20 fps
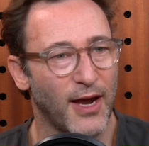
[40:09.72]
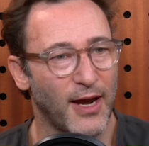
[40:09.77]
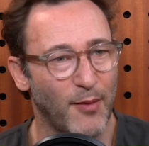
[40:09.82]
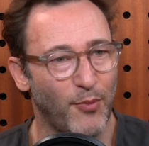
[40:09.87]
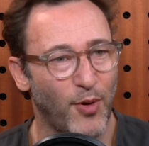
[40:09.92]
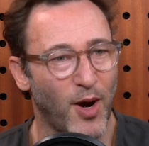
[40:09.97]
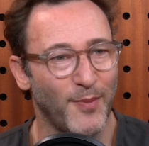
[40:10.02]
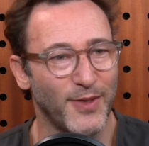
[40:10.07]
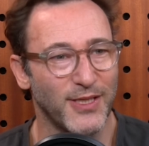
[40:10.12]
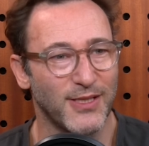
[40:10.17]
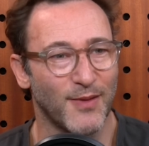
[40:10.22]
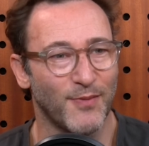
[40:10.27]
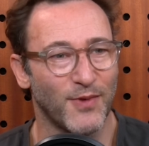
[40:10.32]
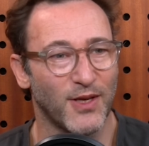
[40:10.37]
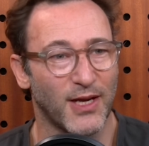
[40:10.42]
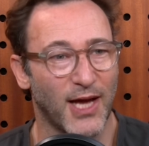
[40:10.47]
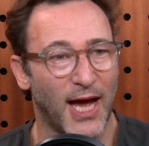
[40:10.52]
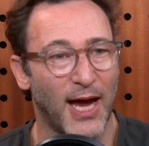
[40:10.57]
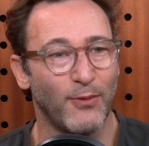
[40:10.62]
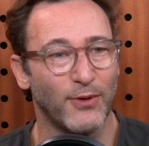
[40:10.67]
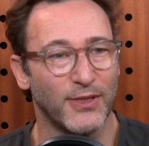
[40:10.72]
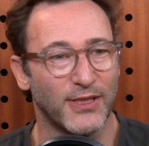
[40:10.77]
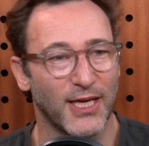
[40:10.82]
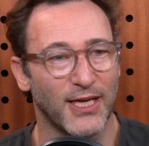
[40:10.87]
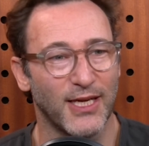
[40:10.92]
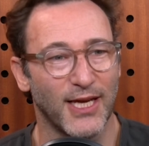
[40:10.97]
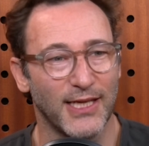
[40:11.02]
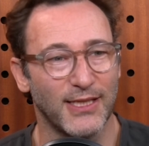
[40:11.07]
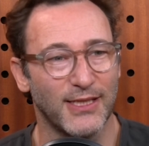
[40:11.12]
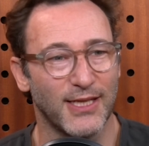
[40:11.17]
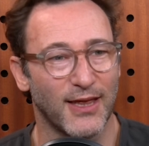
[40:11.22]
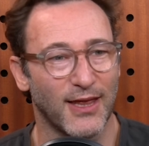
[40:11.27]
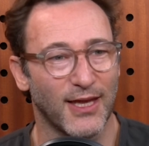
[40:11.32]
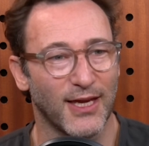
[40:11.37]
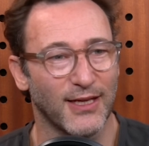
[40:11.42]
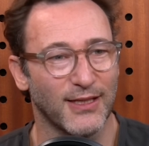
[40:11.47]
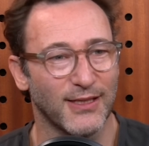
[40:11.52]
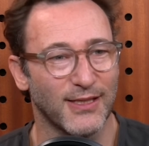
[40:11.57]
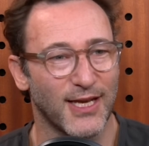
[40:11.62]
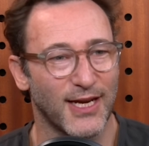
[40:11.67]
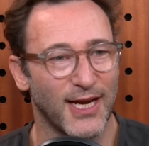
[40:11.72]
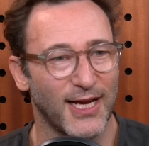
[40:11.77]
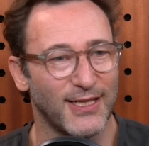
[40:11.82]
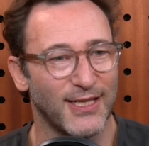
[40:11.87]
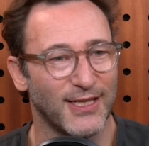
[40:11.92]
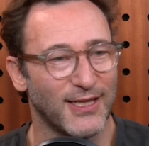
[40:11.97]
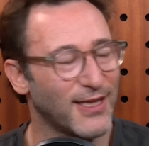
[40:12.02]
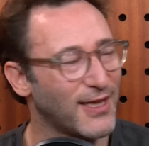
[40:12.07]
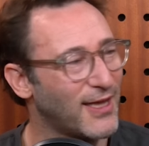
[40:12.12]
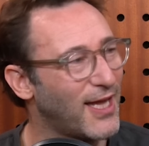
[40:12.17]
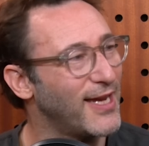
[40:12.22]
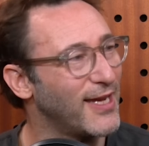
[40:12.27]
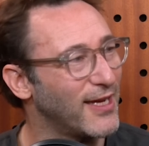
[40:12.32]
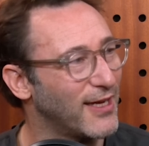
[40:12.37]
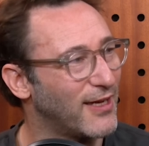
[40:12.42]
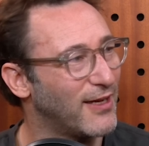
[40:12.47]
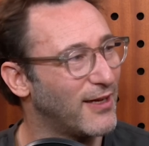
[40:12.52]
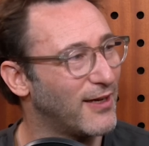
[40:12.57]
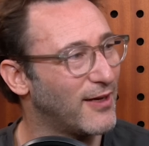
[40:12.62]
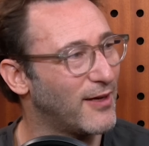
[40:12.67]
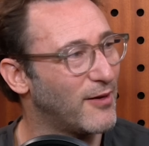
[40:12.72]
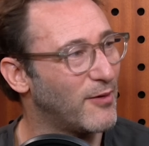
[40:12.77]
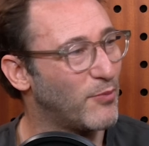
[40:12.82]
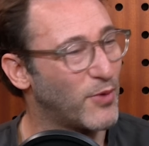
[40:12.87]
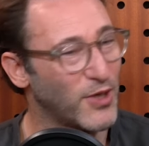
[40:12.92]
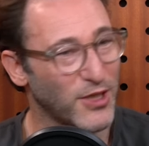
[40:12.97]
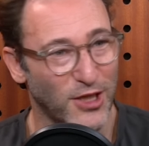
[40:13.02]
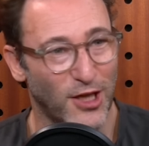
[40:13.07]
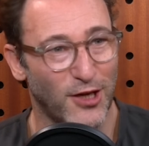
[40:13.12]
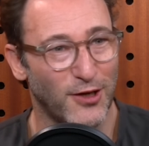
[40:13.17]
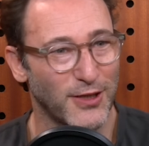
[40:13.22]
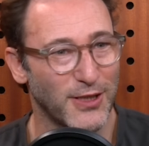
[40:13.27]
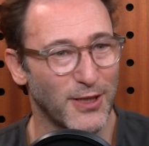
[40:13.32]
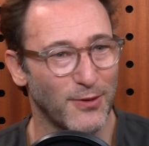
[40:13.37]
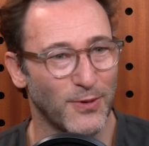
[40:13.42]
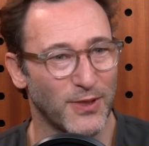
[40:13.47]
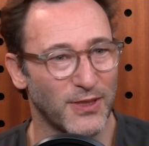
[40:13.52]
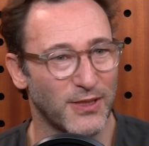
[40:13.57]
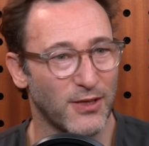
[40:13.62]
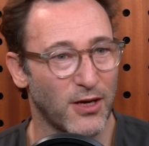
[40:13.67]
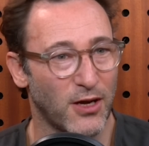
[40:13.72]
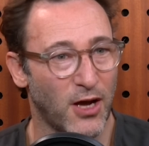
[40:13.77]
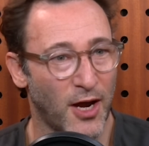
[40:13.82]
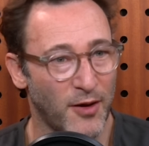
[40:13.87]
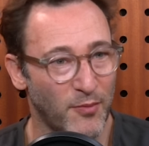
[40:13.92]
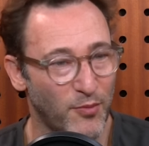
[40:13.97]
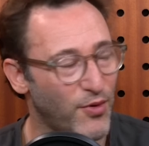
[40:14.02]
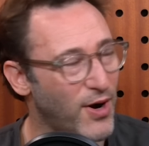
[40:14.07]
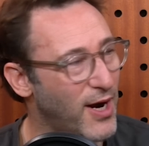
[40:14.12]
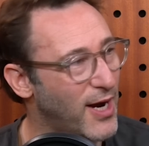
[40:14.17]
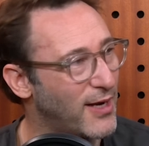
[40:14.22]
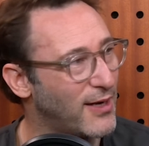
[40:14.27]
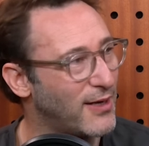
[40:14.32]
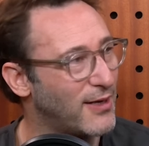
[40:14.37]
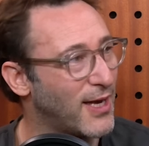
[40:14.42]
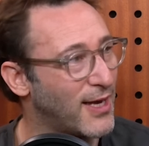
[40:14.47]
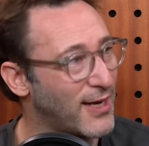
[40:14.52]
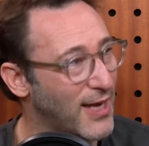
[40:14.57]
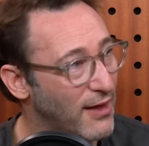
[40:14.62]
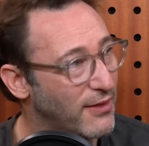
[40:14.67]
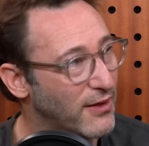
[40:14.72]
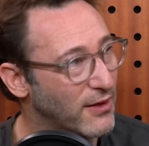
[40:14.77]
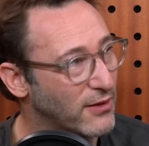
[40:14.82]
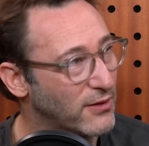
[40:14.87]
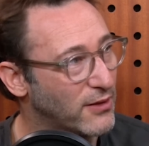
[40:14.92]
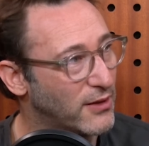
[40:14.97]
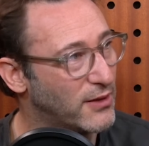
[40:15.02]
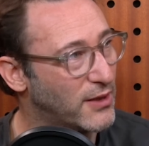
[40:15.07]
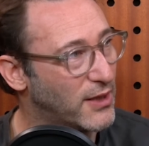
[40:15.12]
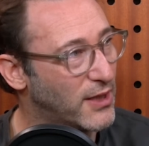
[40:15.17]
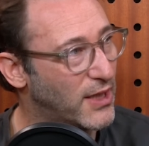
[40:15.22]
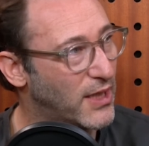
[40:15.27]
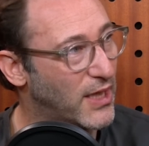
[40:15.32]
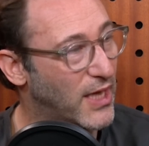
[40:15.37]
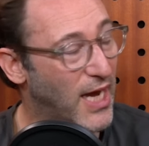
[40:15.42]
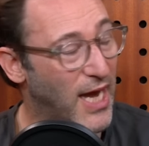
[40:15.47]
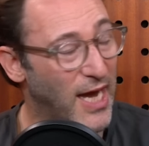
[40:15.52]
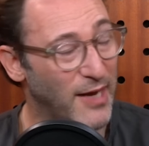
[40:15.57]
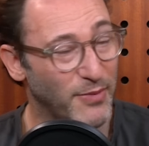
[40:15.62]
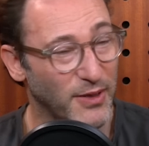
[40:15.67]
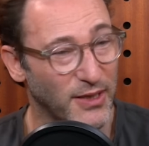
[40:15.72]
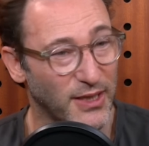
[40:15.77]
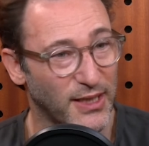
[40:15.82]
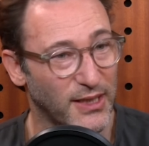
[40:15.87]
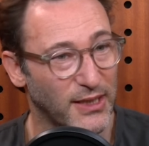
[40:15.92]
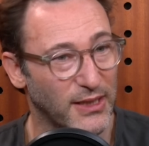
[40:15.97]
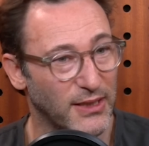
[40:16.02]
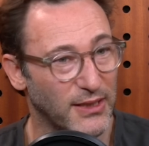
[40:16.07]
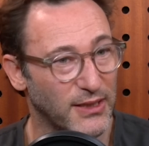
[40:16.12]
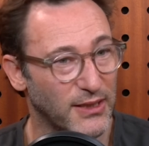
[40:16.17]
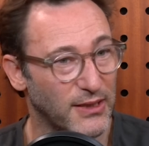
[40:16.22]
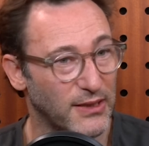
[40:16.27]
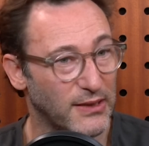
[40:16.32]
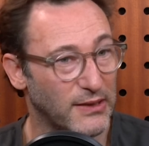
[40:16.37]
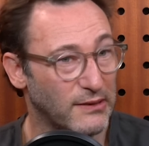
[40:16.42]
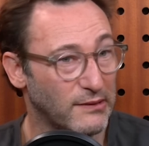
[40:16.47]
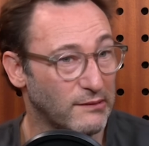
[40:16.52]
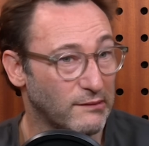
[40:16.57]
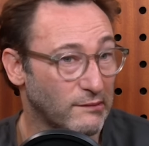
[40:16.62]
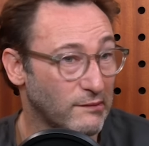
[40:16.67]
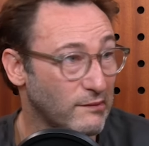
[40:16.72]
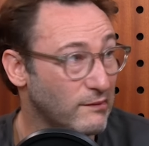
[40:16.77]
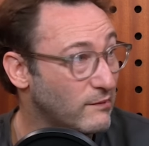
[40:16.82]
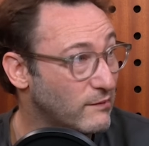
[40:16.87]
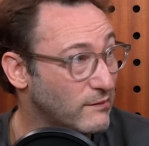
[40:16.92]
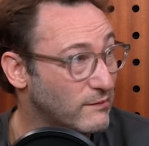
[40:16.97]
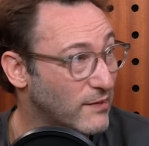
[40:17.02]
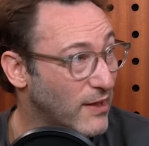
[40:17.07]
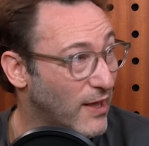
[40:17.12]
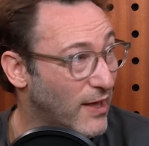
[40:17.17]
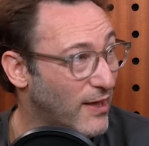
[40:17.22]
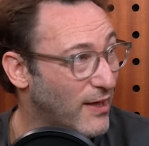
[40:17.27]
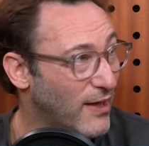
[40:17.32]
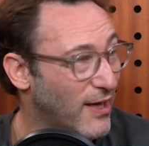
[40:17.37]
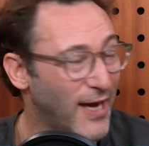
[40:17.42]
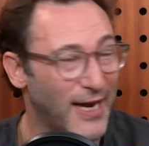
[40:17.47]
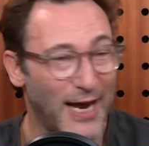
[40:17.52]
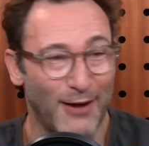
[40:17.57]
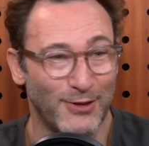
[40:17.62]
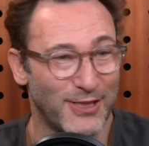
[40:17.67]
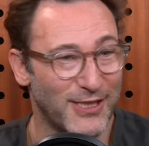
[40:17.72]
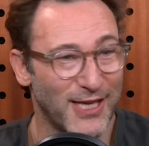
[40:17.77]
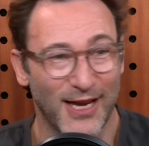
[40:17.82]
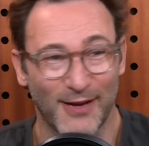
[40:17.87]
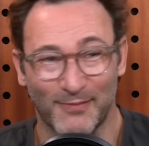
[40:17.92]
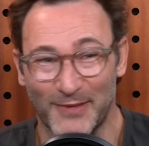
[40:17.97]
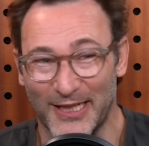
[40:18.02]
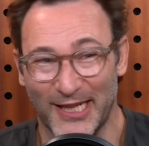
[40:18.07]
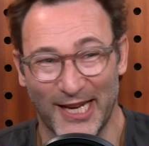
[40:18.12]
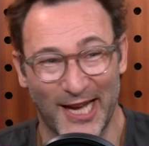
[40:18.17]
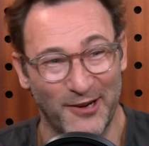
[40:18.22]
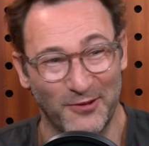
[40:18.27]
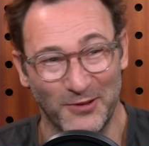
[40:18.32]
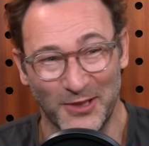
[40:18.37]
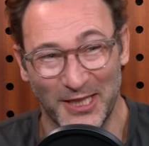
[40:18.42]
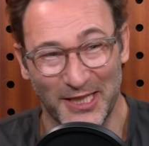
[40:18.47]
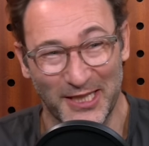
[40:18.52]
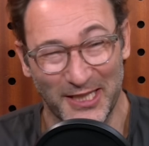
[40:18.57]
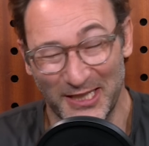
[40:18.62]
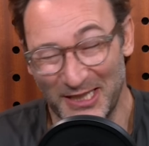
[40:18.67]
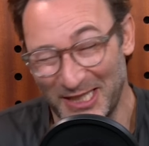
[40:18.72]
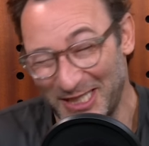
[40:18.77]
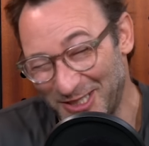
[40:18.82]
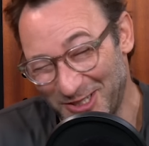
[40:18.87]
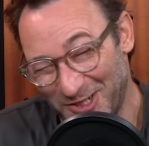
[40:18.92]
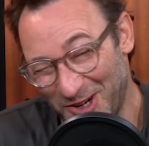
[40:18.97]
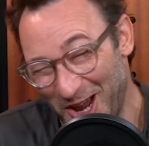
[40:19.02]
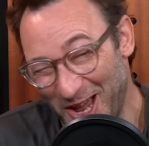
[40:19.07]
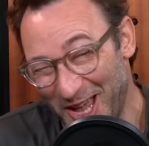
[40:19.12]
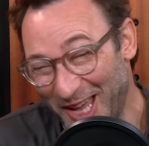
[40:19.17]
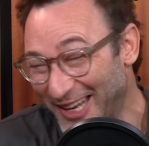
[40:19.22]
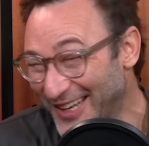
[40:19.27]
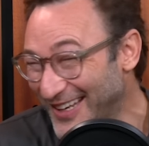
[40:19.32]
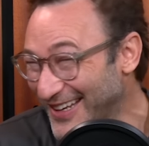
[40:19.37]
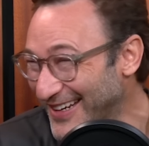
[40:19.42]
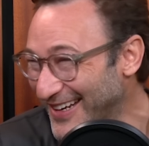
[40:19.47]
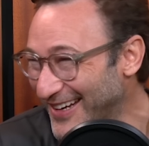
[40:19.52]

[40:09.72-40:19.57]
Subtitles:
I promised them that I would say yes to things that I didn't like. But as long as it was on brand and ethical, I'd be like, oh, okay. And I would say, I'm like, I don't like it. Let's try it.